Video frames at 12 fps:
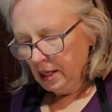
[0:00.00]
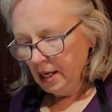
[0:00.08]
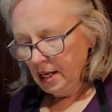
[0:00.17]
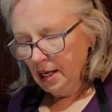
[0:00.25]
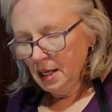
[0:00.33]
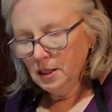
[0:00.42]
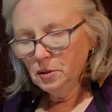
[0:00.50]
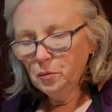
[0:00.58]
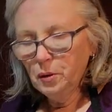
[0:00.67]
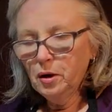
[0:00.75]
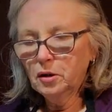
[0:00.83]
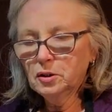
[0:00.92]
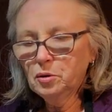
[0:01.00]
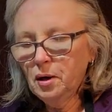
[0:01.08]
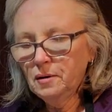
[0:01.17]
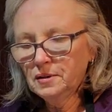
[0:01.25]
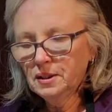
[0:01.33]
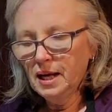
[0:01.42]
and we also
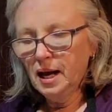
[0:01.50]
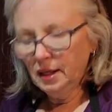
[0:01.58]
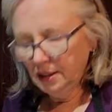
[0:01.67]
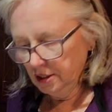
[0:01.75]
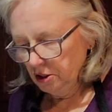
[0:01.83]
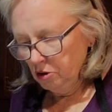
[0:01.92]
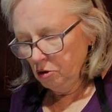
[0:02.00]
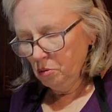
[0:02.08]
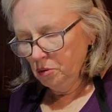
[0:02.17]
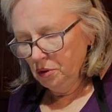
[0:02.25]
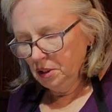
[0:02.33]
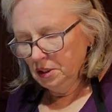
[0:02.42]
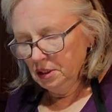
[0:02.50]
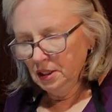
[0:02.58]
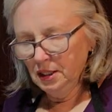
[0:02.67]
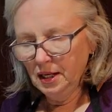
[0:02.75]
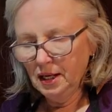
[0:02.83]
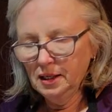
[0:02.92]
have salad to go with this
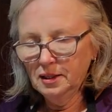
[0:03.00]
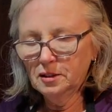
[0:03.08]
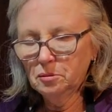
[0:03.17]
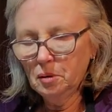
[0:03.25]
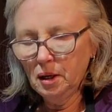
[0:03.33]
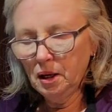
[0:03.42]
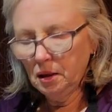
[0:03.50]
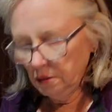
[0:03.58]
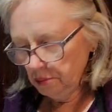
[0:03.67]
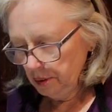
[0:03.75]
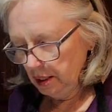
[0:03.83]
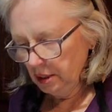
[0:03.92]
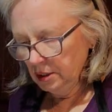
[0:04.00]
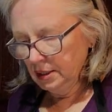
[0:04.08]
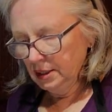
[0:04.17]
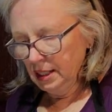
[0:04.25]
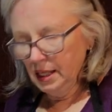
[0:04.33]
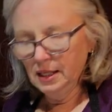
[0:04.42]
tonight as well, but I'll
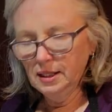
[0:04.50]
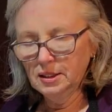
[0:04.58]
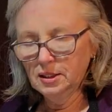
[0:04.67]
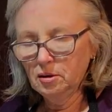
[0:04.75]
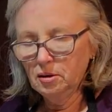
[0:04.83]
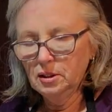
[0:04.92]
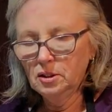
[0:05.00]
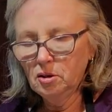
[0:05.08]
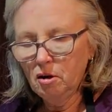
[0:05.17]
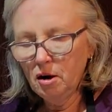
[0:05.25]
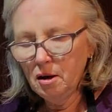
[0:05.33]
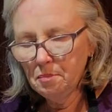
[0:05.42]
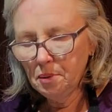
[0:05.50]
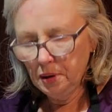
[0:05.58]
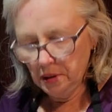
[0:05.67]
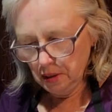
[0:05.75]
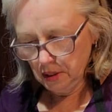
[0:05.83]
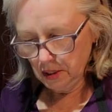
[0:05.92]
just lay this on top
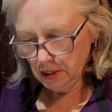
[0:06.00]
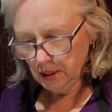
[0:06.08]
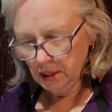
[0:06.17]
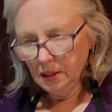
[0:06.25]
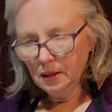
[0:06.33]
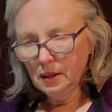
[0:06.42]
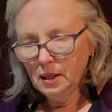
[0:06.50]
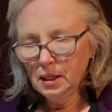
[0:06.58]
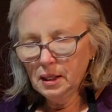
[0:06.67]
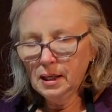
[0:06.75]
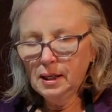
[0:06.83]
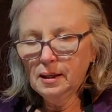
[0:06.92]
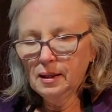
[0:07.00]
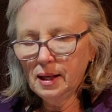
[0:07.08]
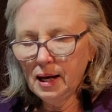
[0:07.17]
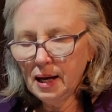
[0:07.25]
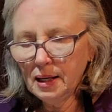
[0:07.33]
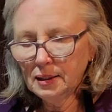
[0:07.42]
like
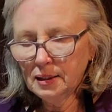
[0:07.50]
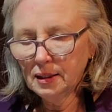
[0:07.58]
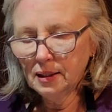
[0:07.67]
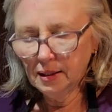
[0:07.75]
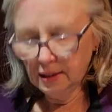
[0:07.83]
that.